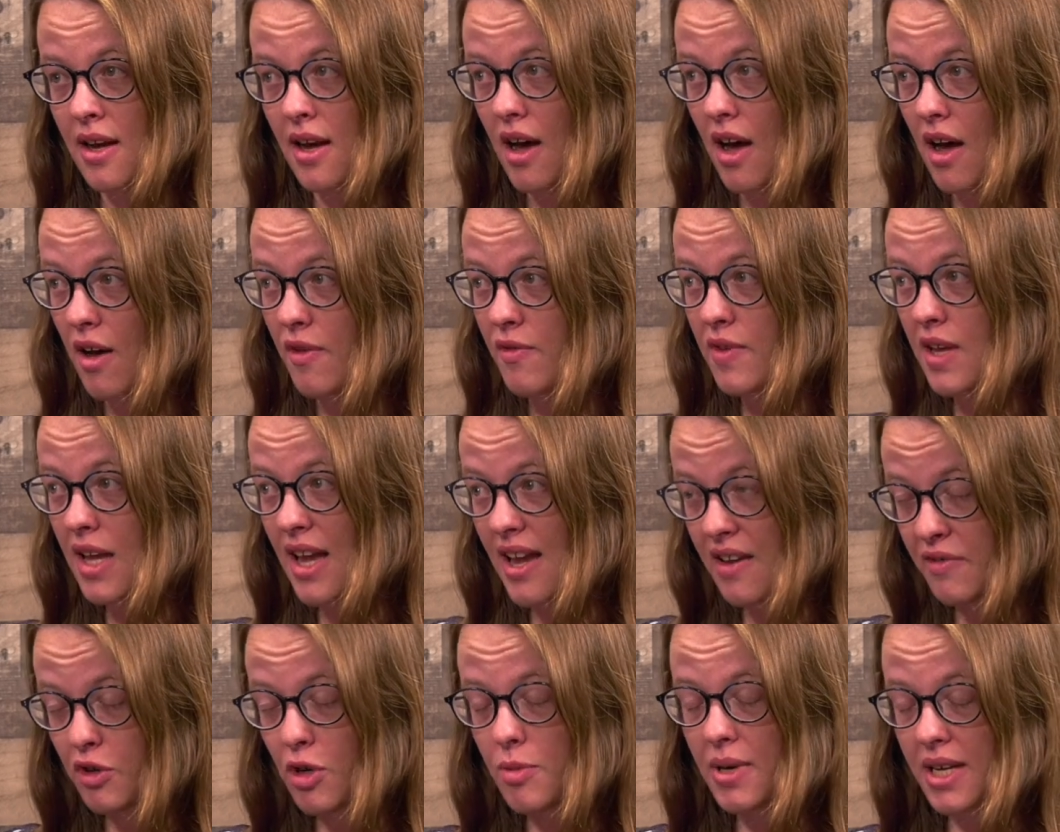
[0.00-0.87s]
of
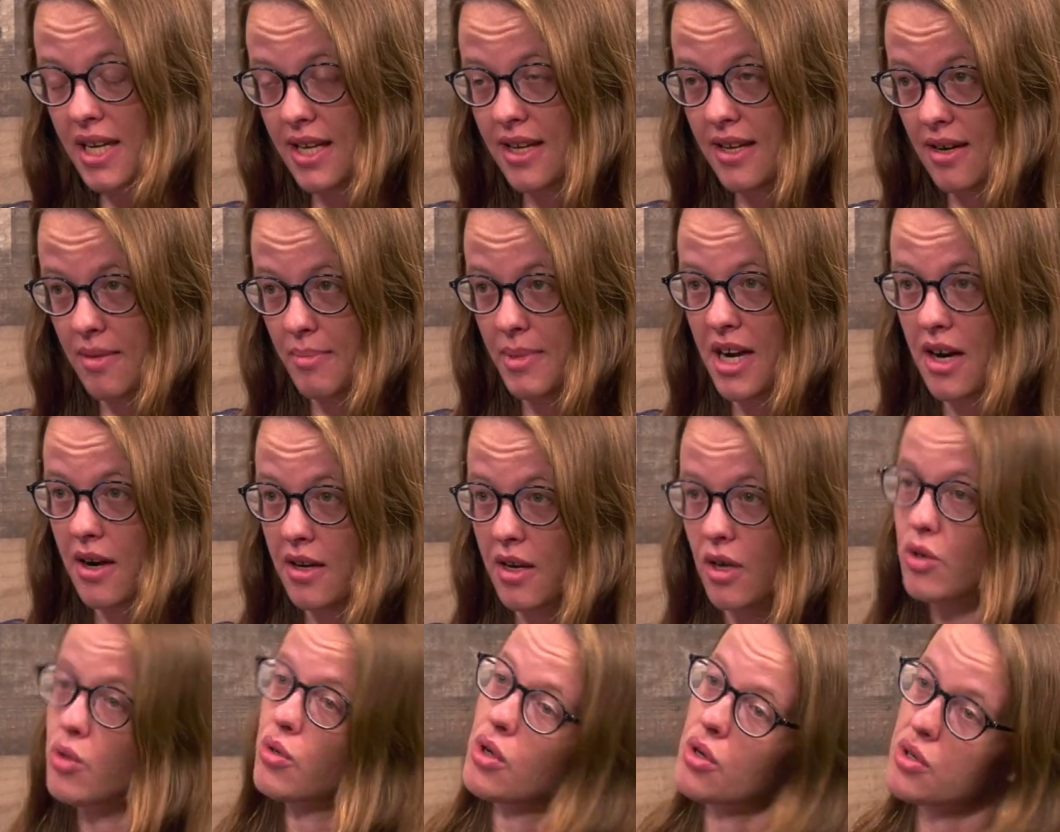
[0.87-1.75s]
everybody in
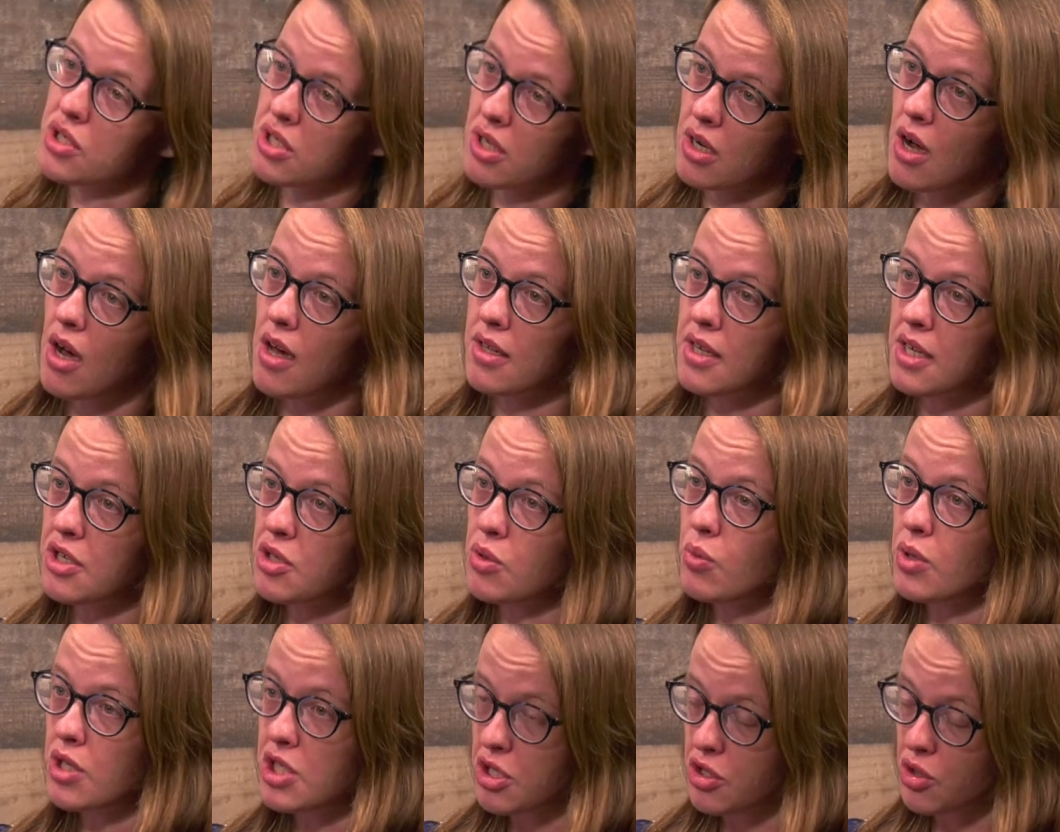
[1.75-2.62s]
America who goes to college,
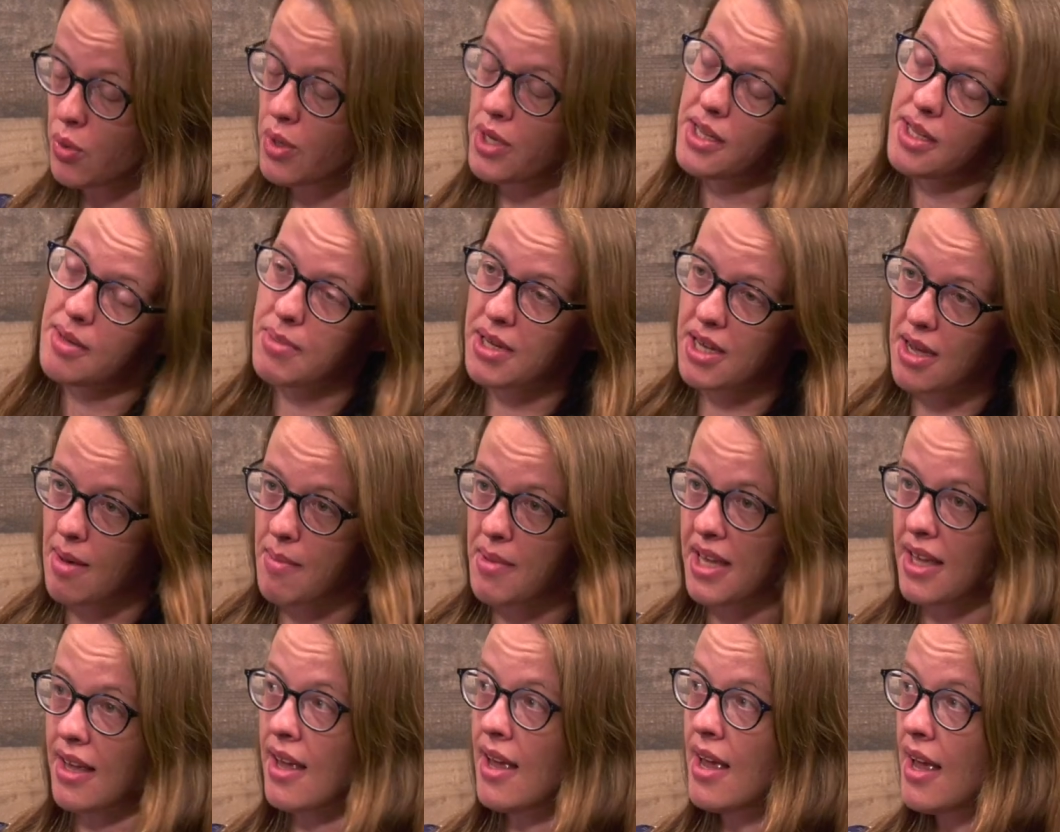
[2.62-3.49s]
which is quickly
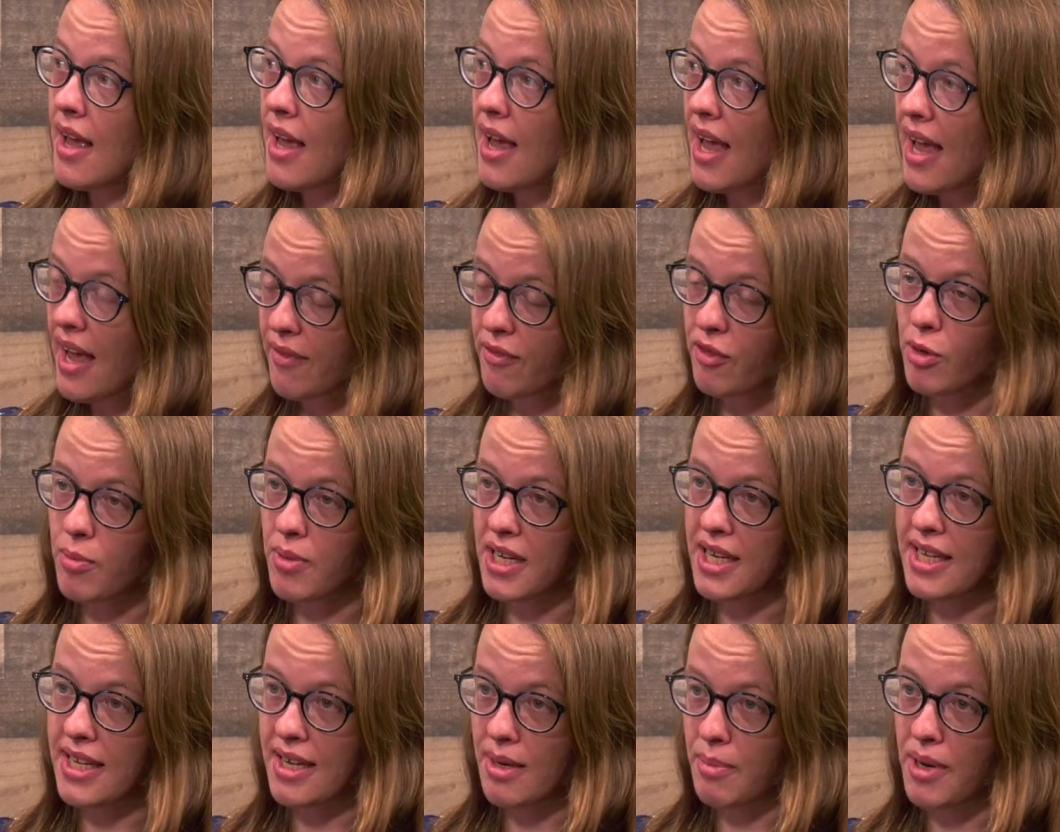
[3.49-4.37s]
becoming
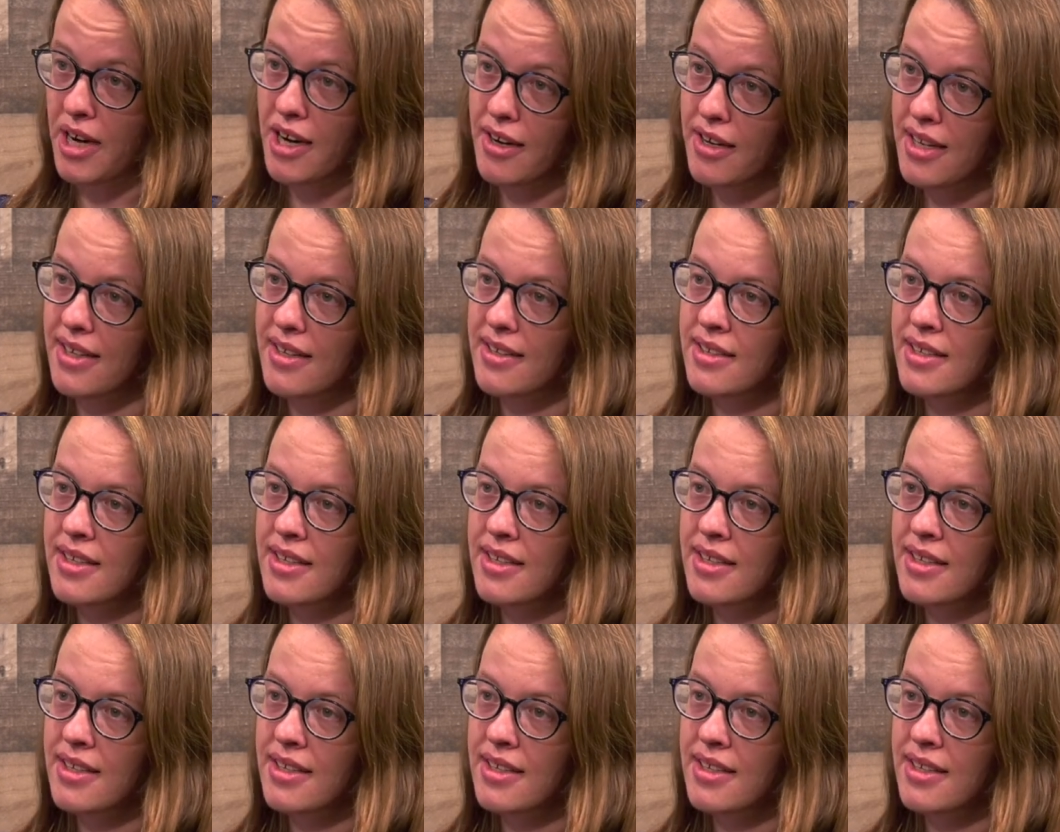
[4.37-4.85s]
everybody in America.